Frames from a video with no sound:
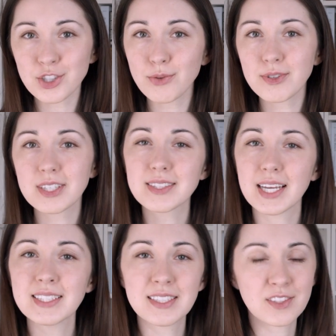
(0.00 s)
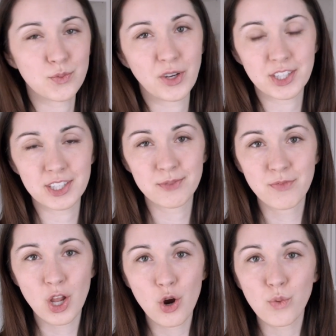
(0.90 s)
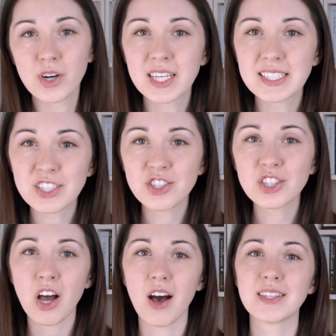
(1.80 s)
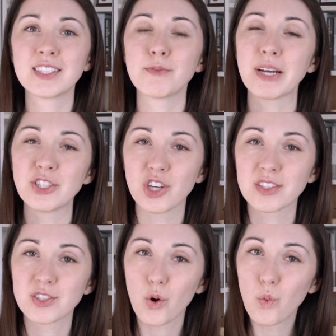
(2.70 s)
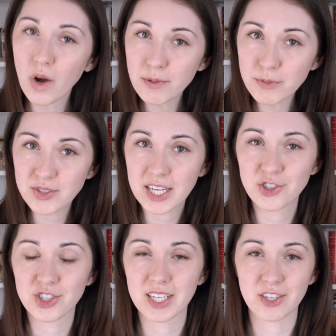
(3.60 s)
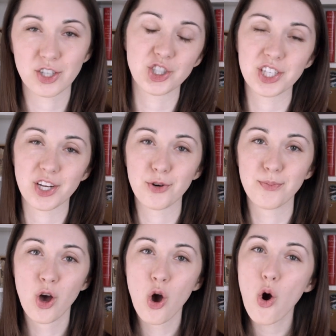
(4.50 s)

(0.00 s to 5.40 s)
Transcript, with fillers: So scientists wondered, were her conditions caused by just one mutation in her genome?